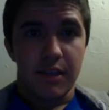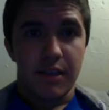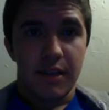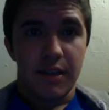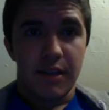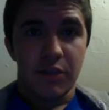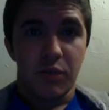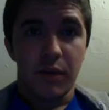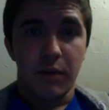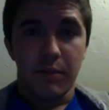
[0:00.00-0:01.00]
that
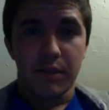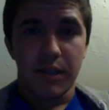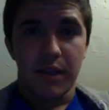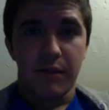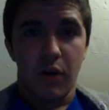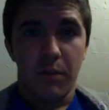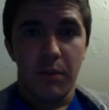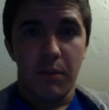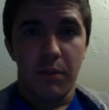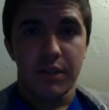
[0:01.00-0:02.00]
21% of all
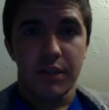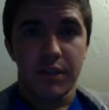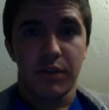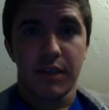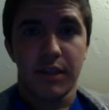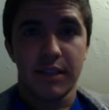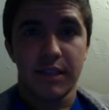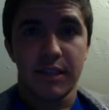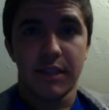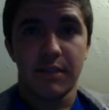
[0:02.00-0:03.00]
patients with the
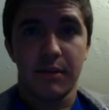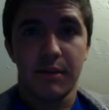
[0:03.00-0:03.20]
diseases